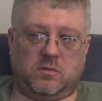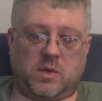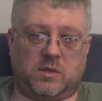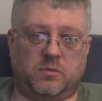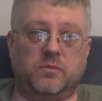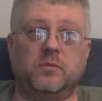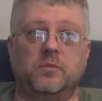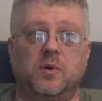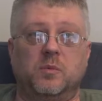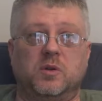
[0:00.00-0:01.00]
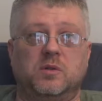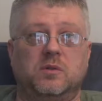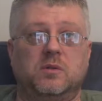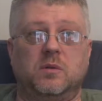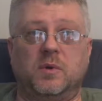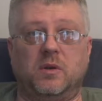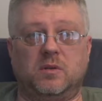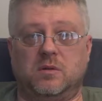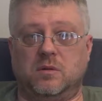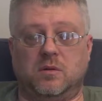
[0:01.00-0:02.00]
That's pretty much, I mean,
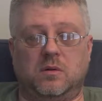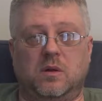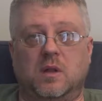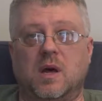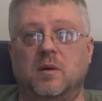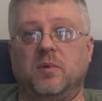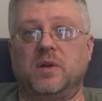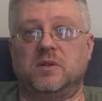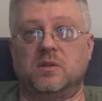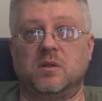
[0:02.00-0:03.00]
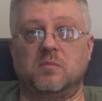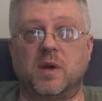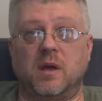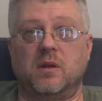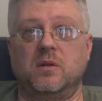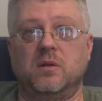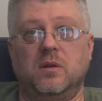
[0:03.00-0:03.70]
there's a lot of places in the Med.